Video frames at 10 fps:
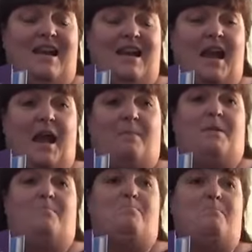happy
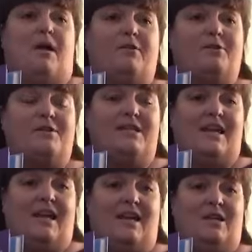Mother's
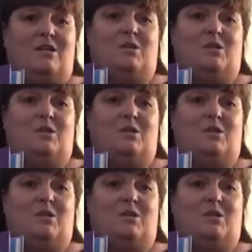Day to